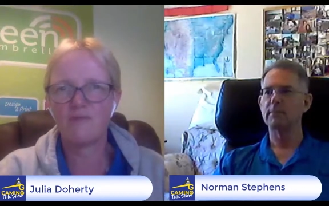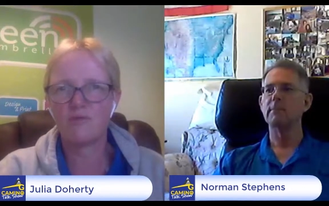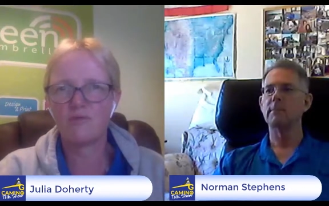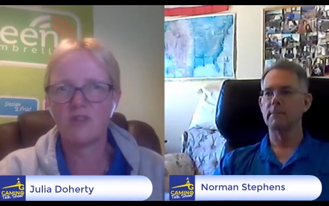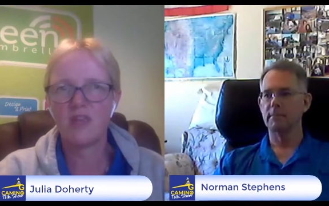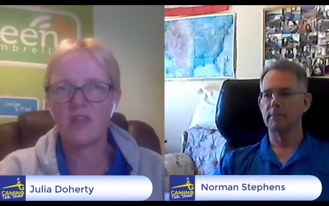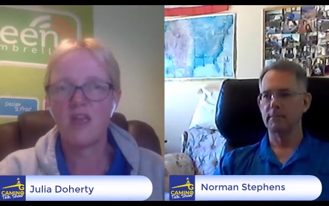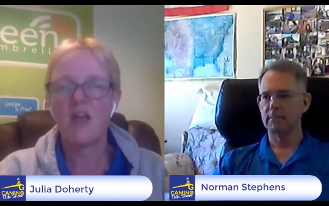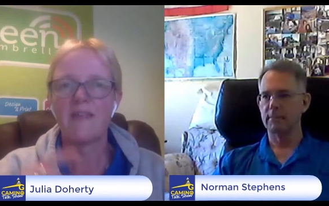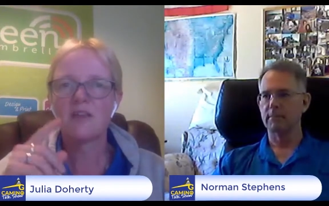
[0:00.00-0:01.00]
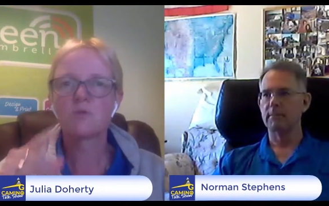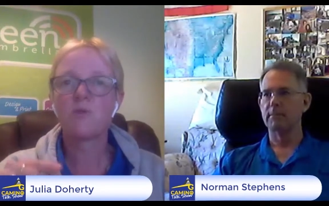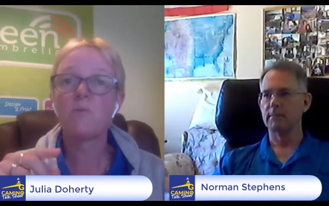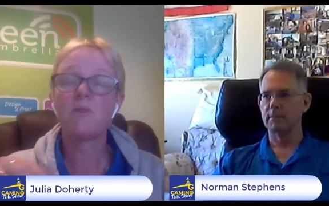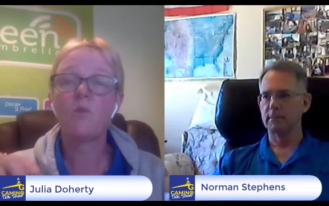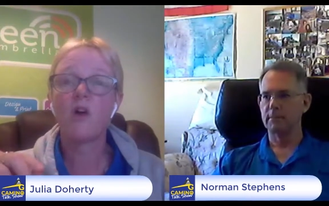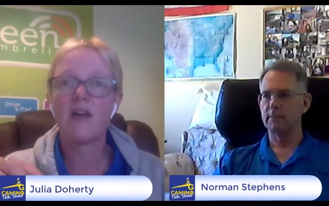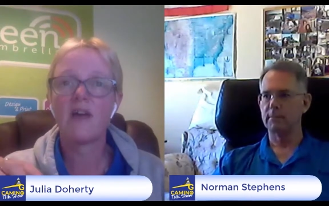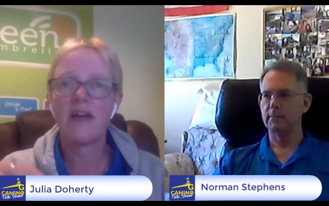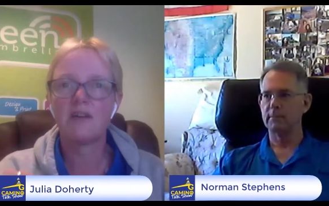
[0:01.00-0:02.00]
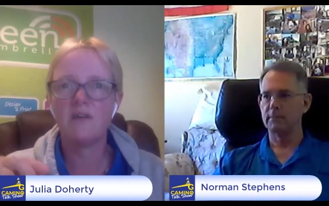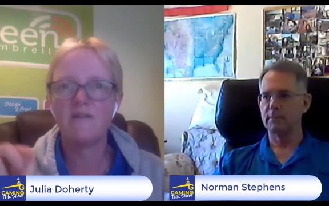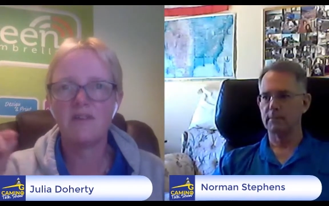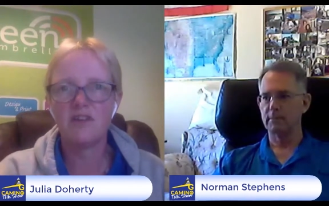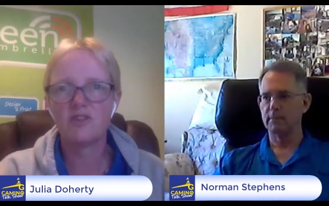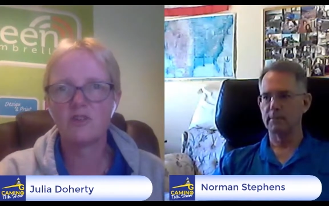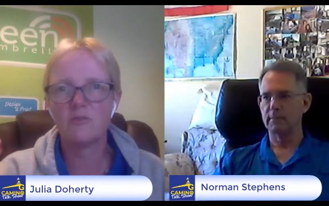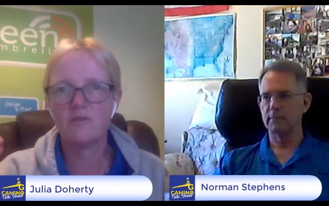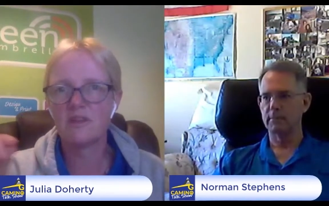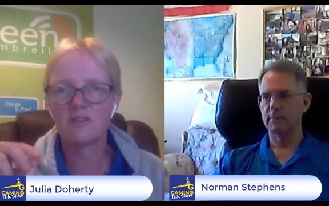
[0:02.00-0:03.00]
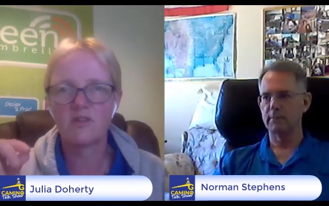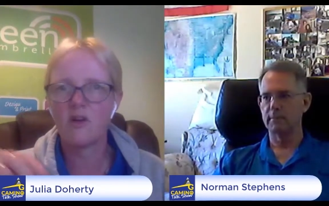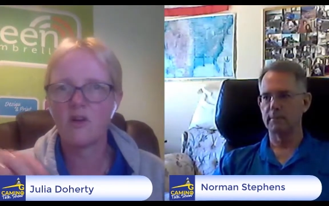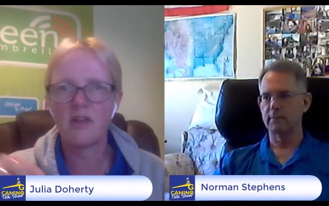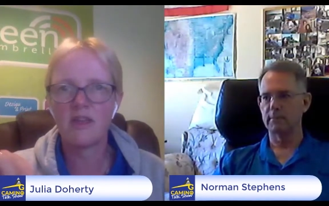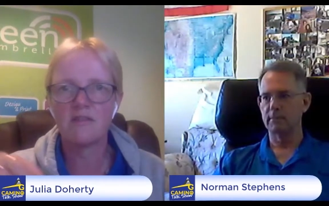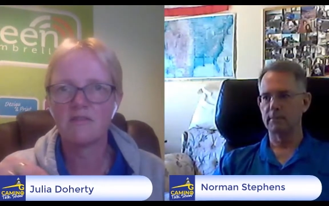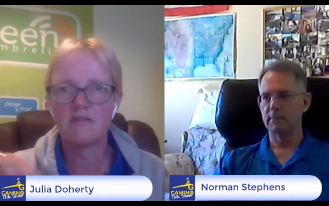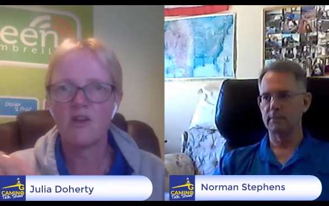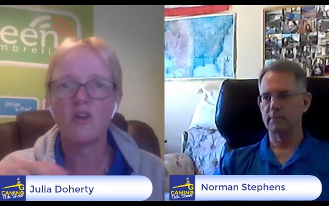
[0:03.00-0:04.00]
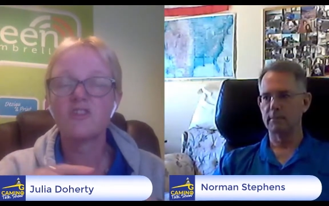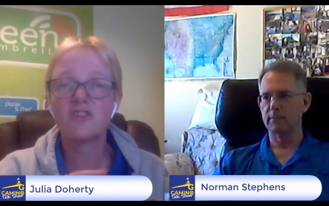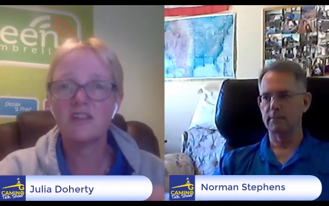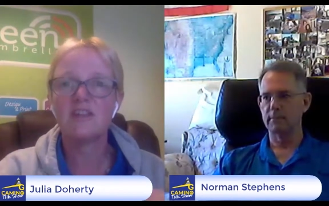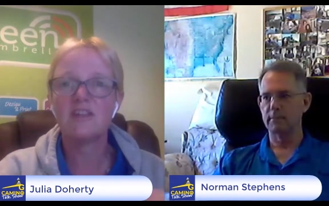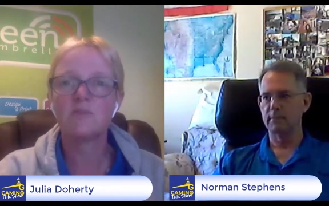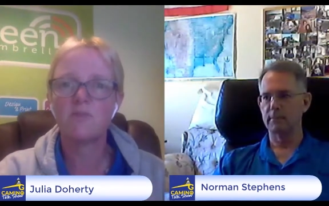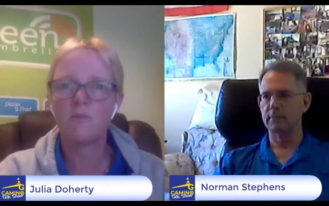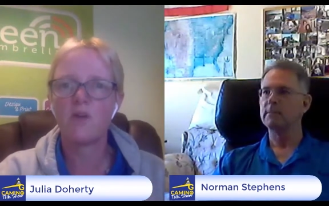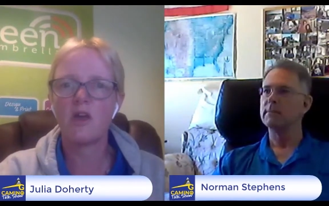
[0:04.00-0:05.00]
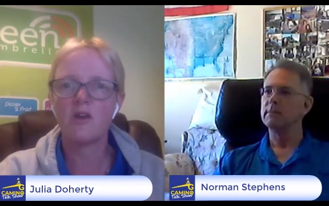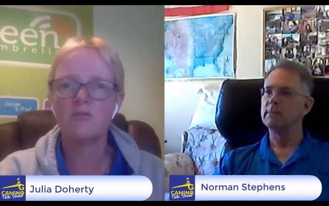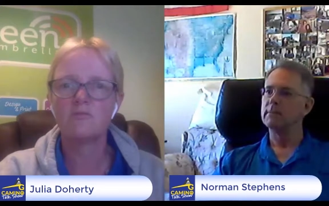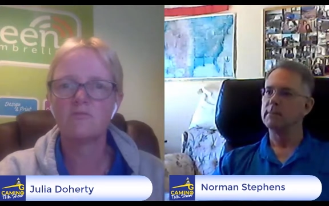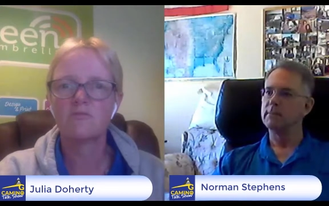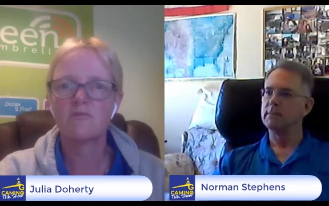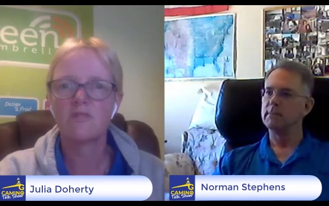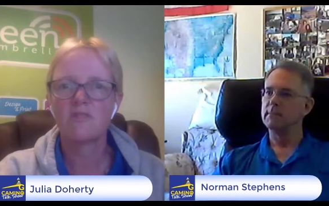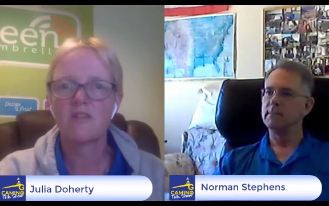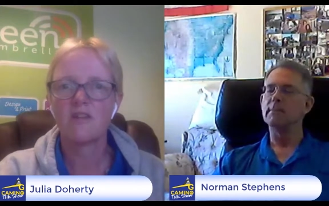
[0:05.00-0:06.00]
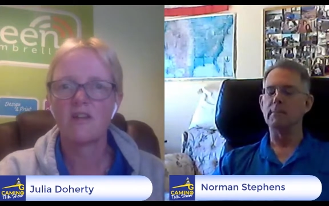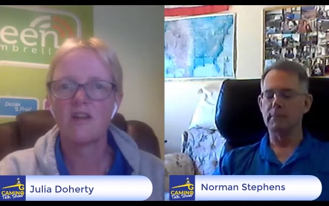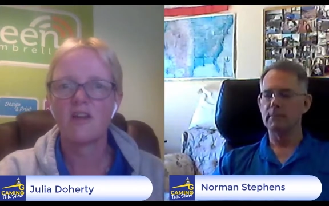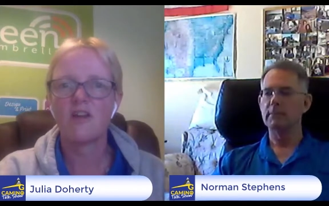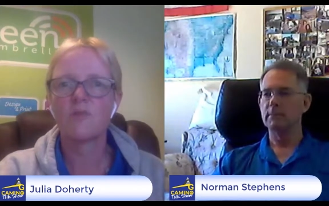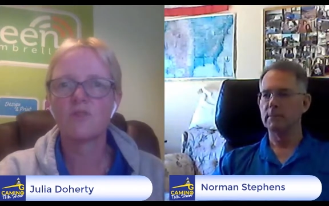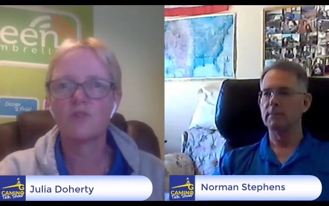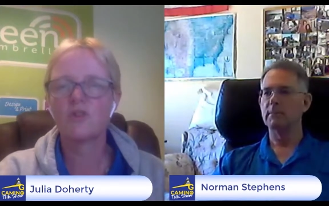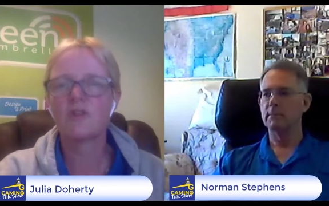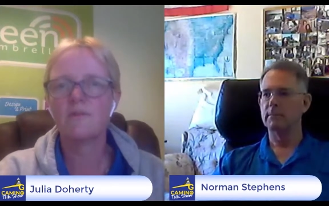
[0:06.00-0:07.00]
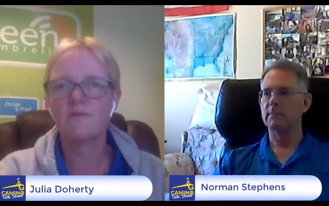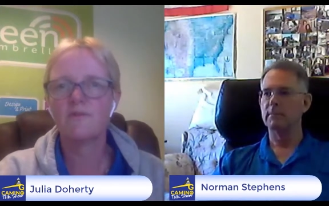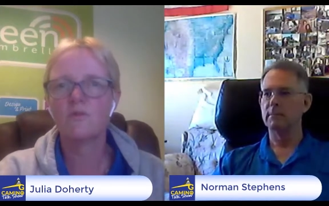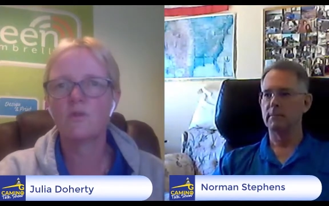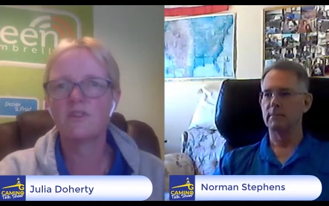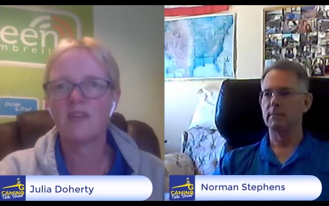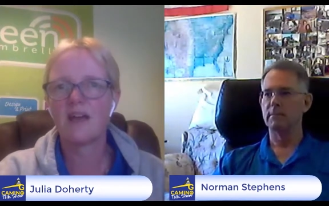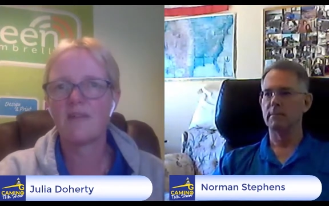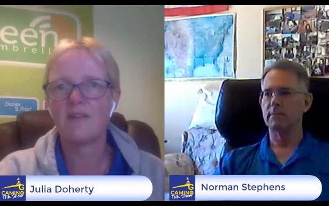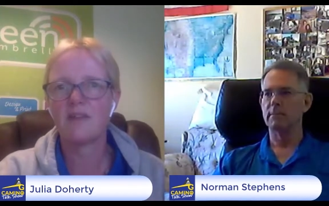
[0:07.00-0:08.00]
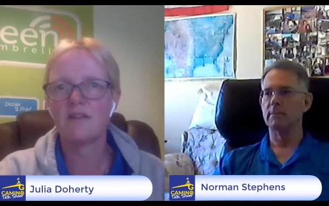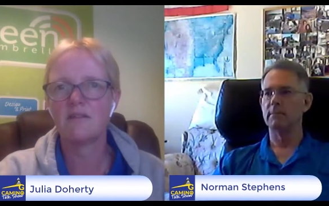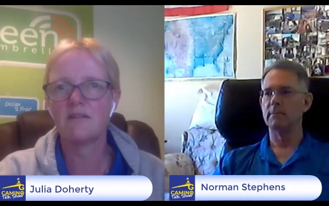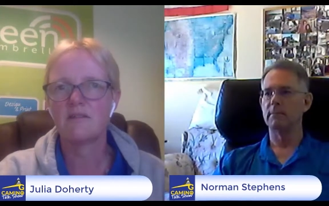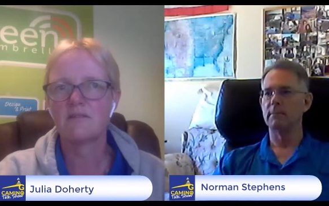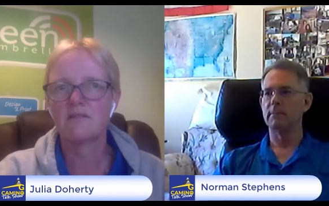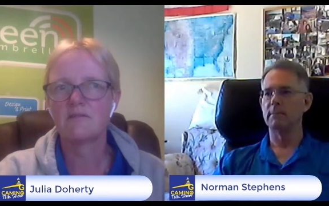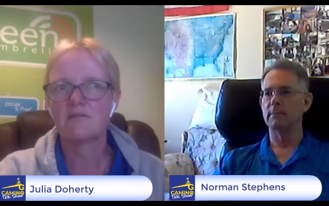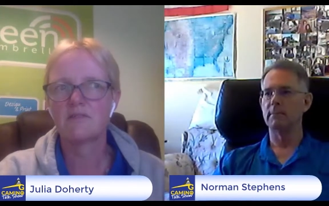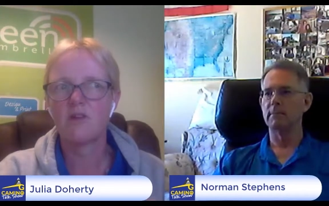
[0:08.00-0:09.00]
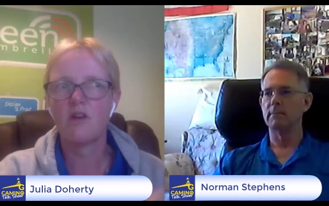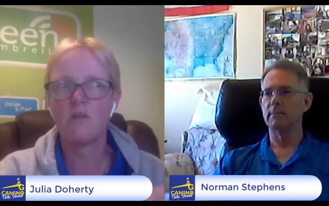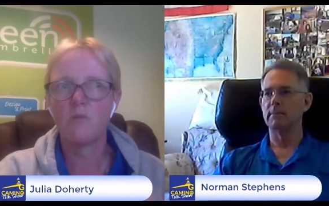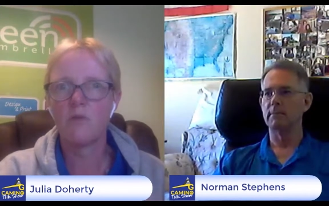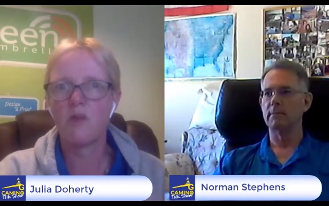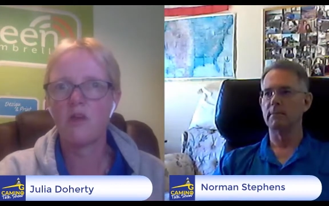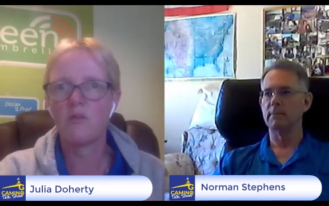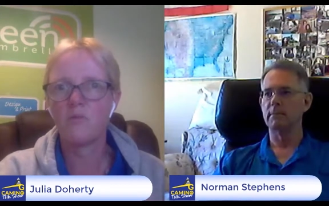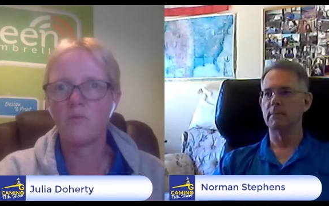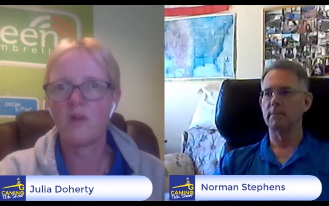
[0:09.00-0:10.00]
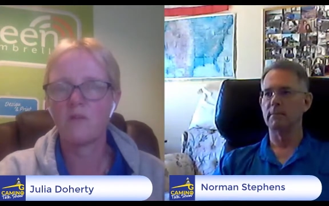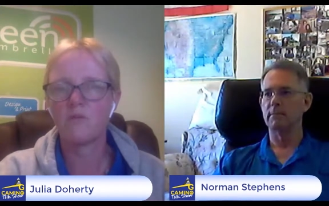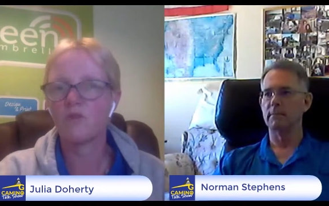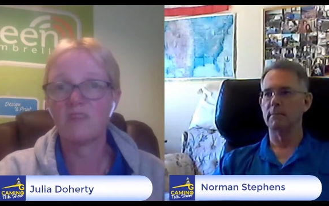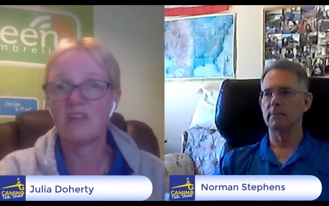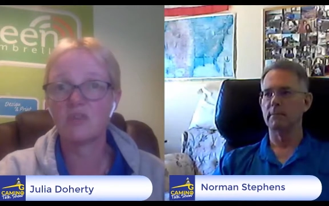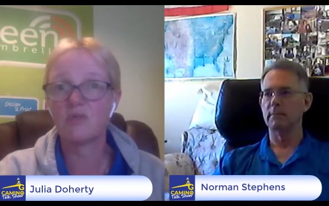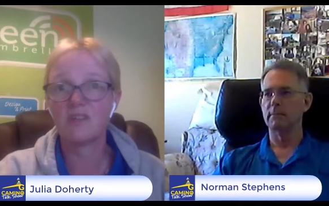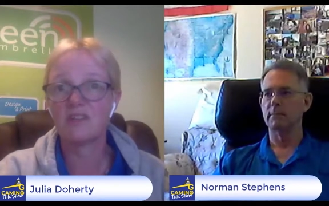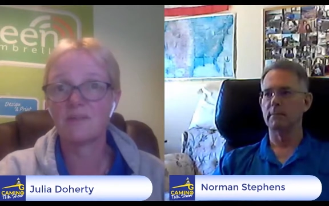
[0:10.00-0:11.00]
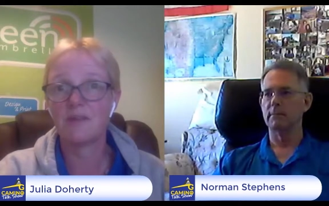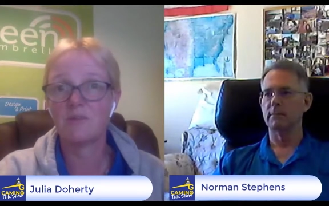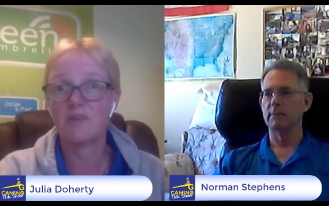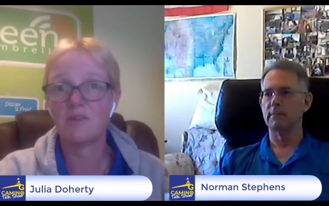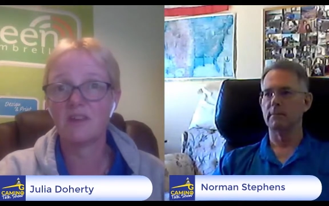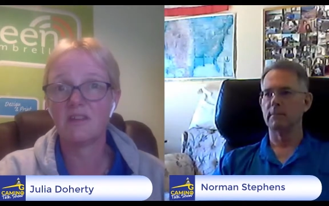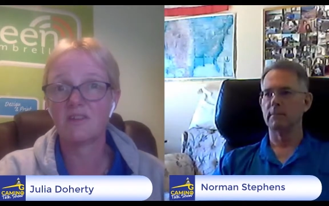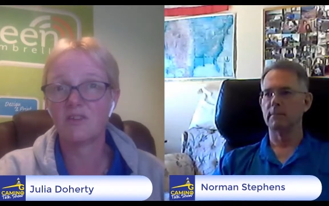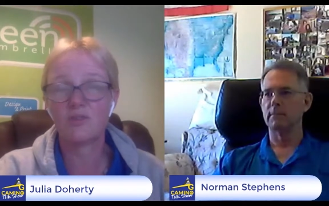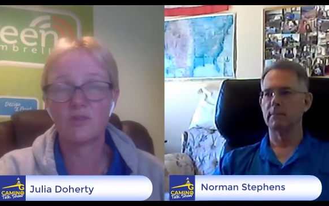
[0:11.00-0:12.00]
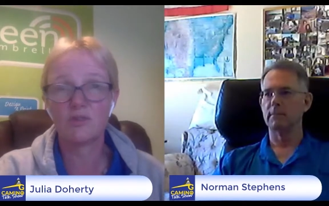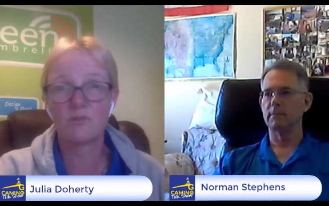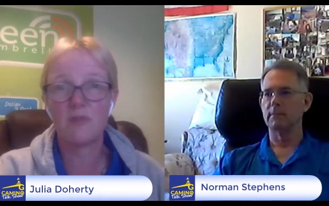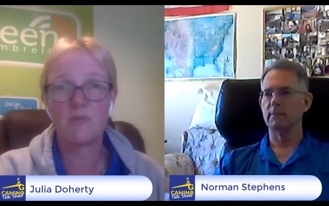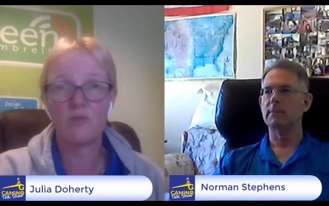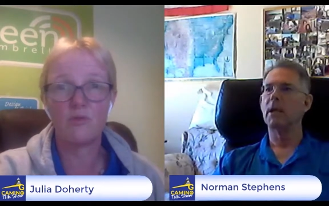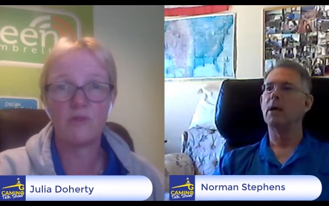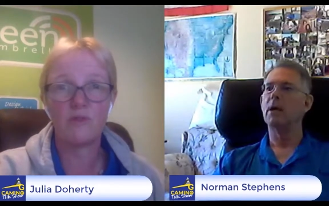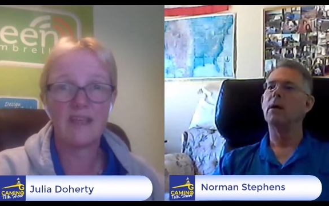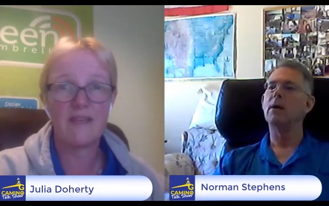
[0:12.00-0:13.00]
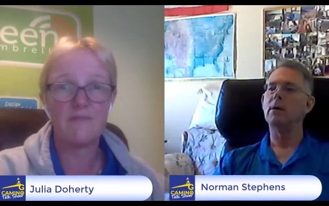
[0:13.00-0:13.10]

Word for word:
Speaker 1: revelled. That was probably why I had a bit of an issue with this guy. I just needed to be on my own, mm-hmm. and I was looking forward to having time on my own where I'm not really talking to anybody because I talk to people all day,